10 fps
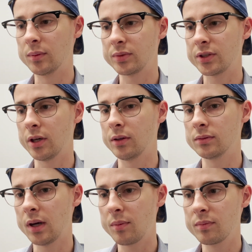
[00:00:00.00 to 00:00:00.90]

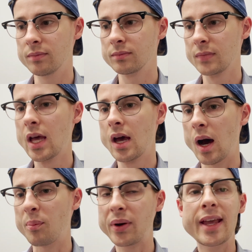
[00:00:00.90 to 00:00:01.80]
So
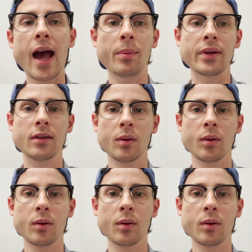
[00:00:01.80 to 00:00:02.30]
I'm pretty happy.